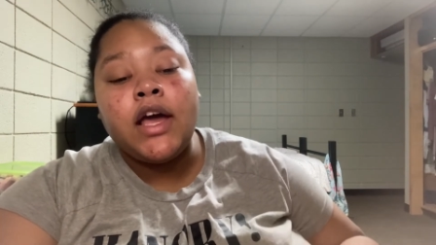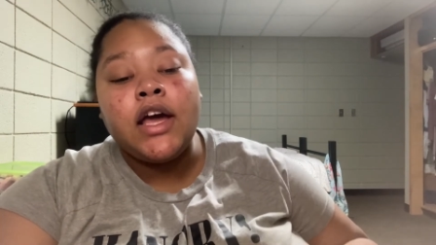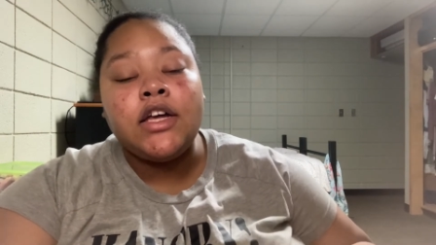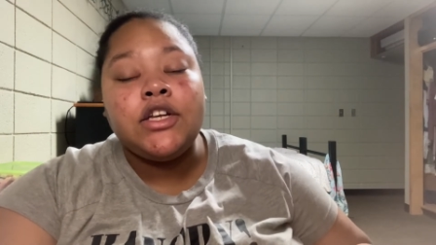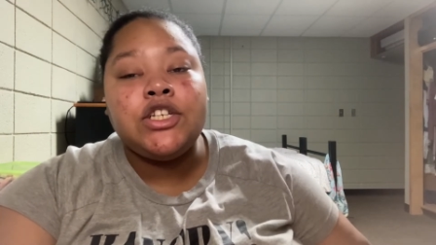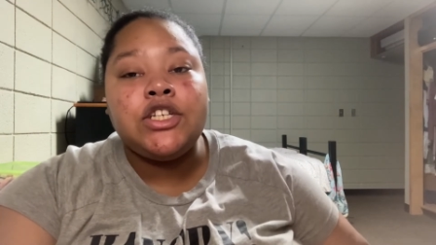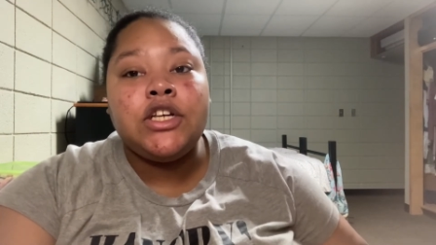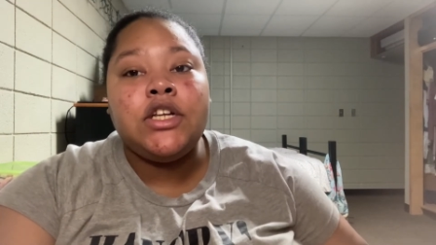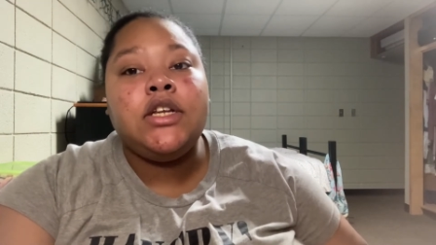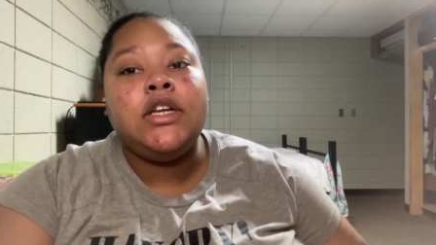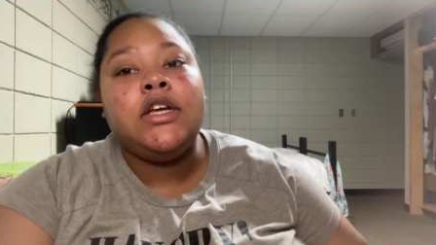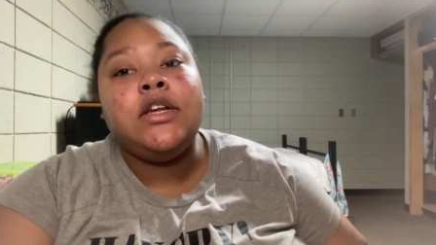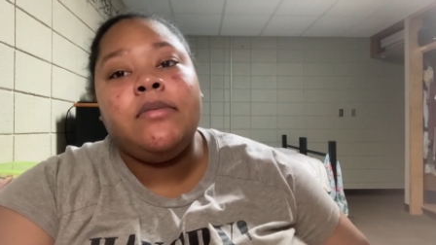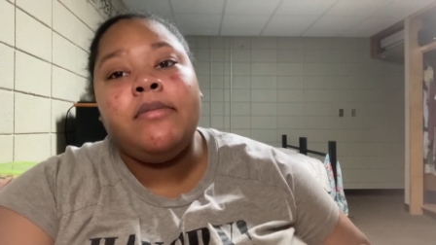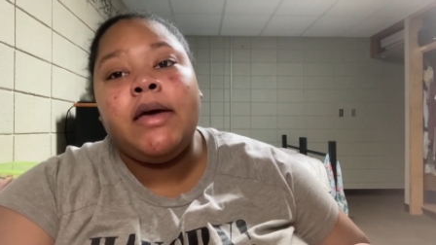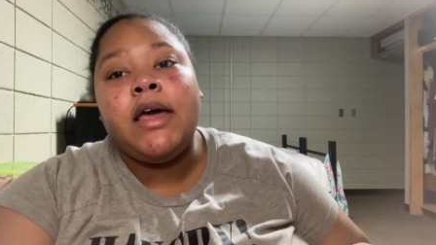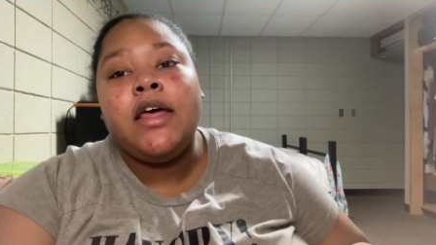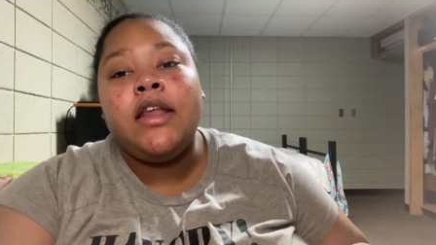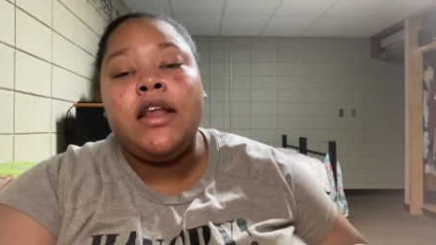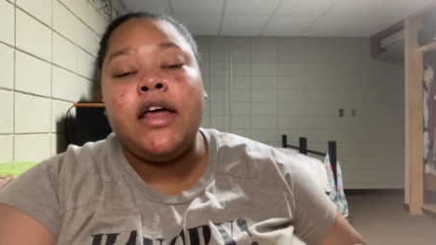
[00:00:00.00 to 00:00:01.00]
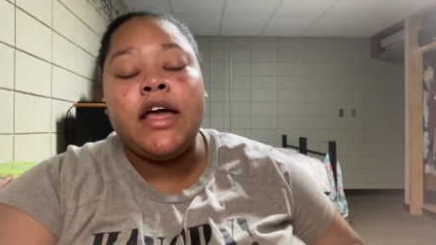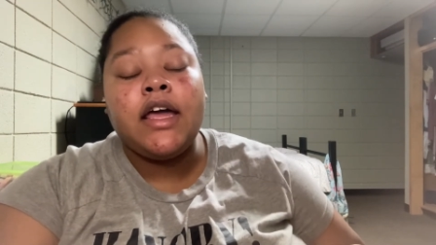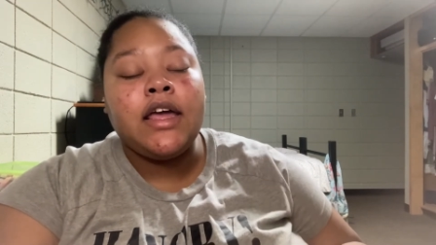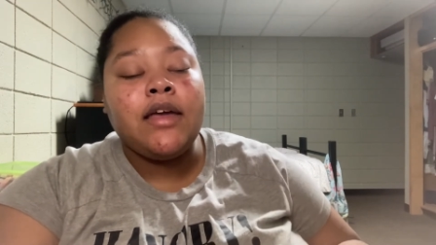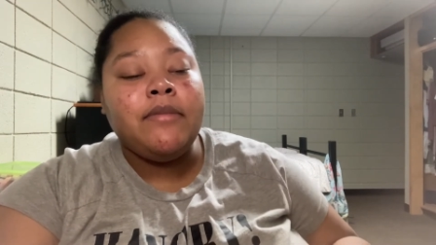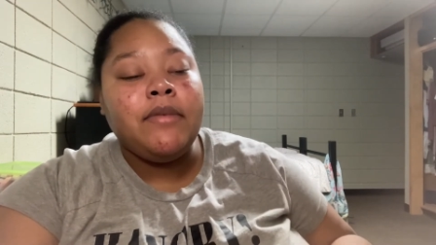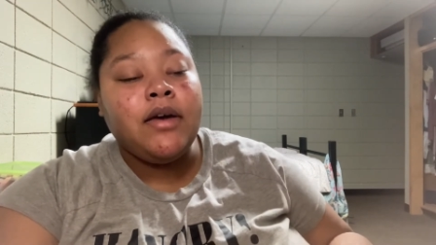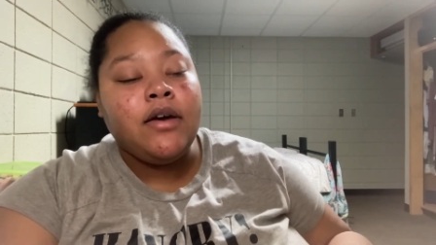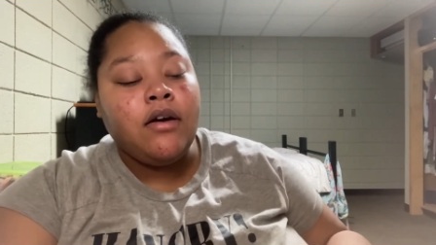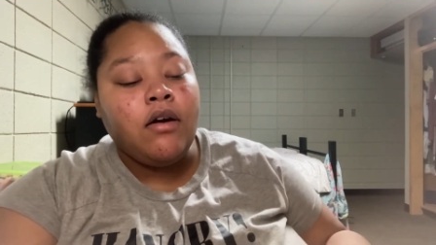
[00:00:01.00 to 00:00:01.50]
and she need a man like
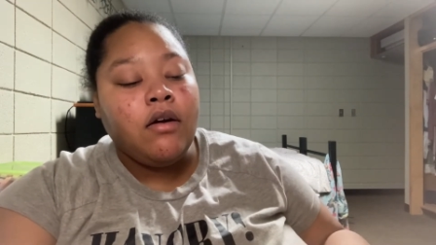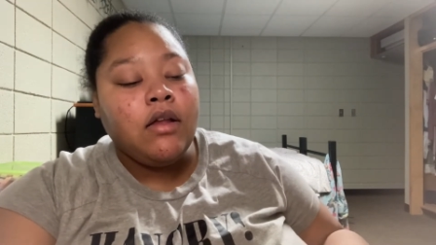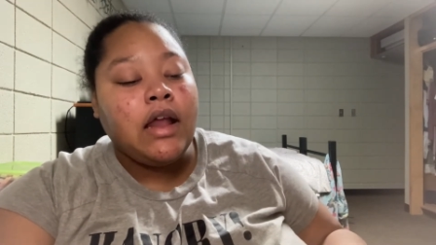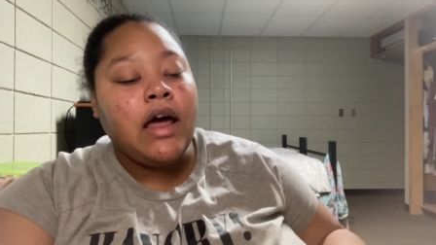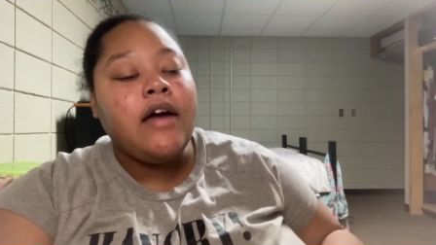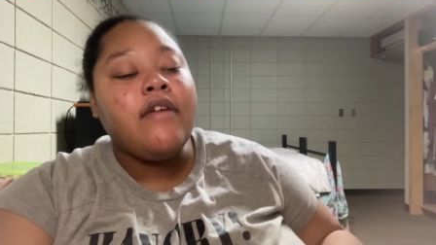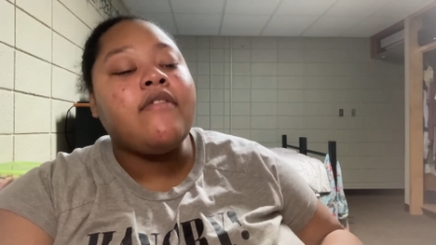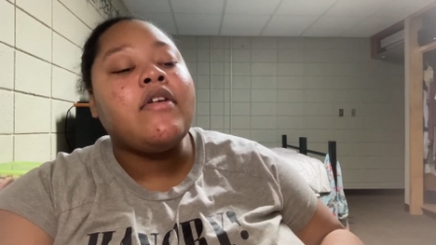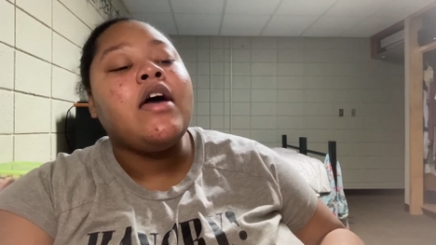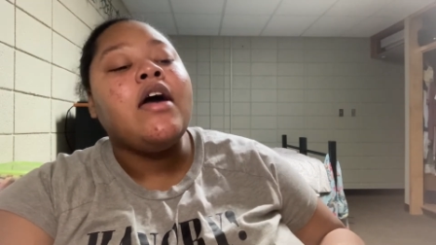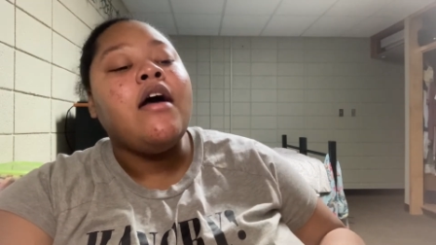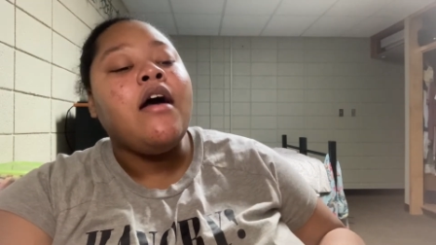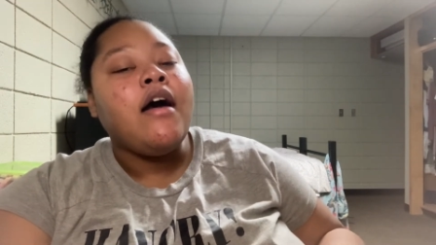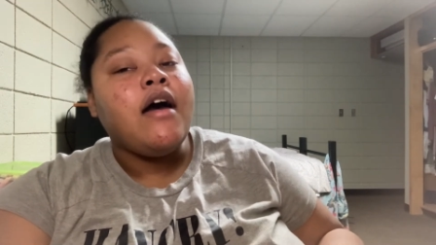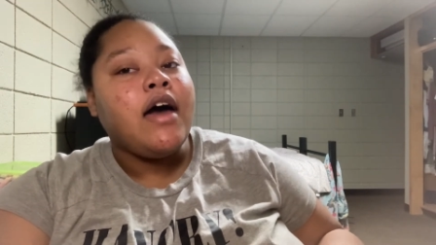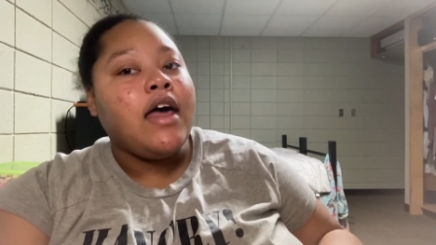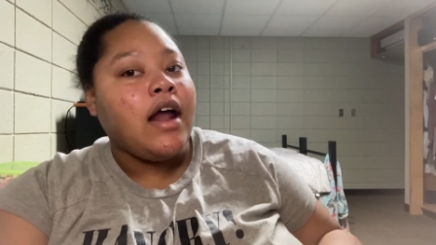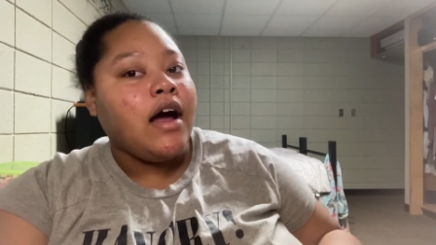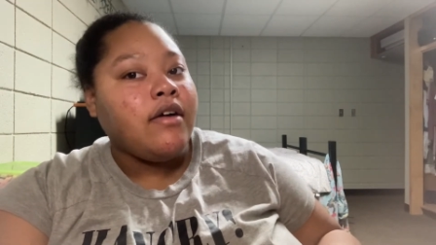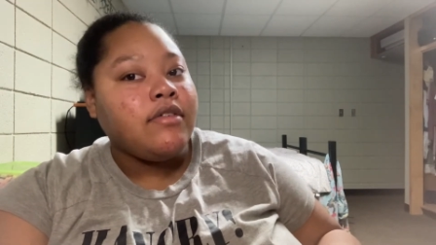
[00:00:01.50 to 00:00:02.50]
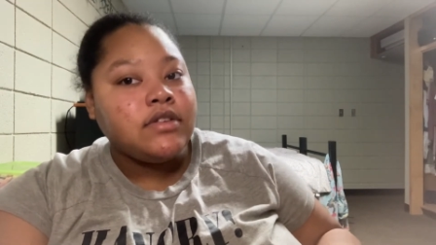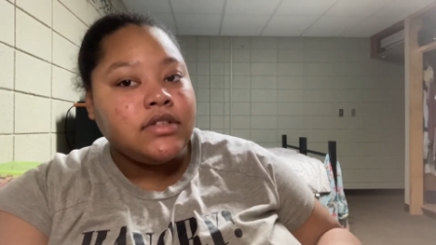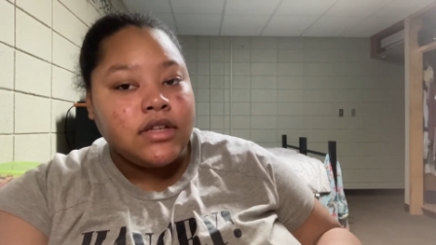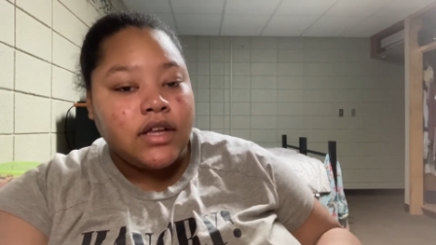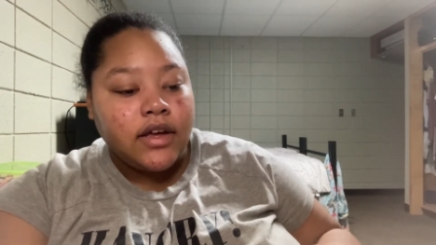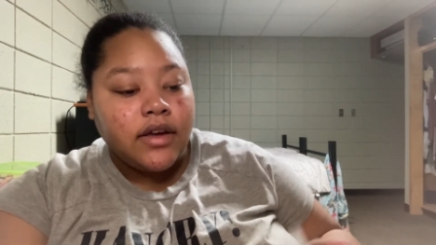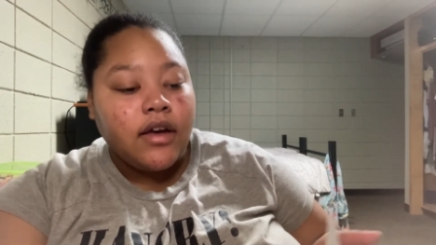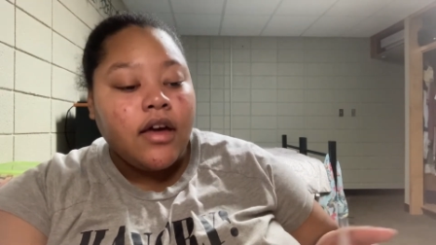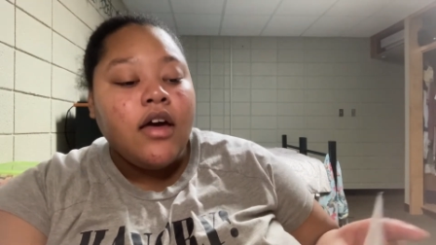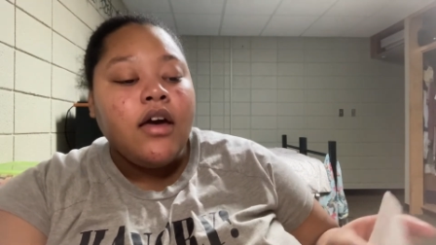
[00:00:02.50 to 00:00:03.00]
him in her life, and I was
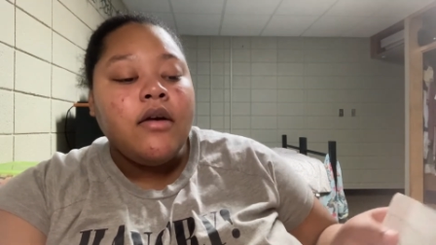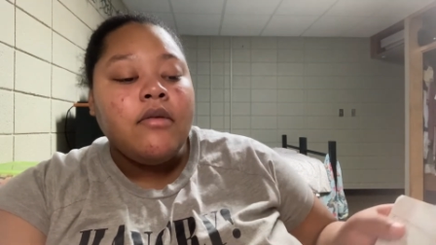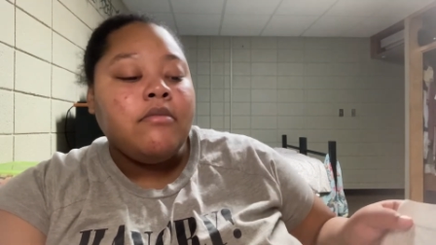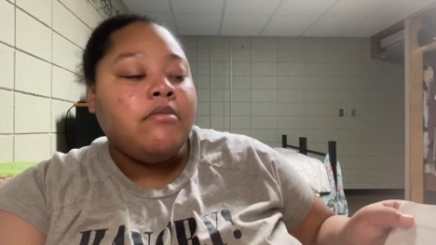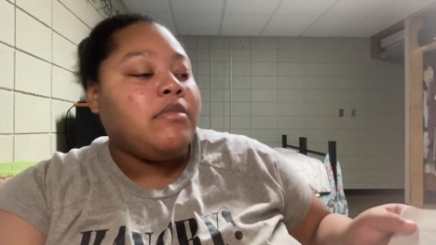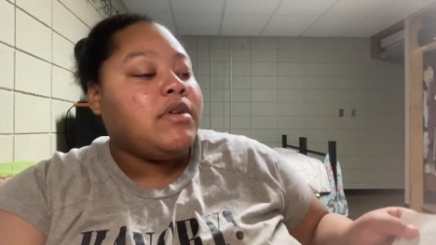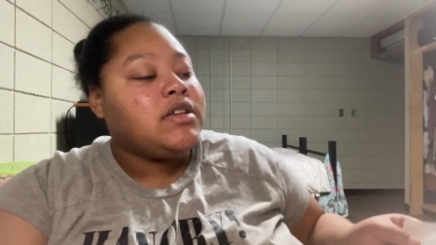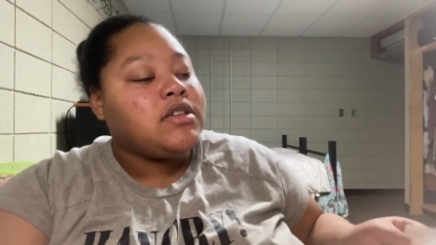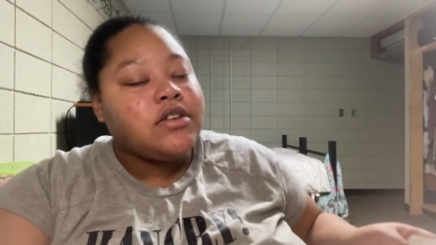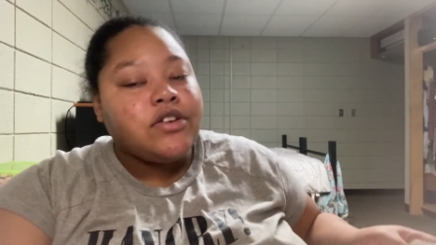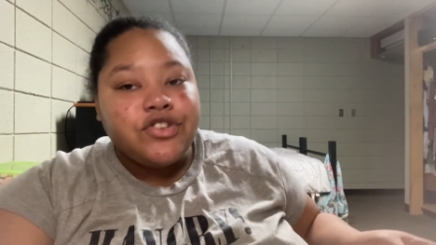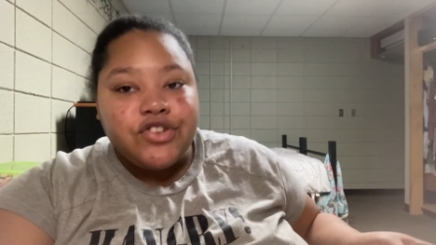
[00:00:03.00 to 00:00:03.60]
like, Mr.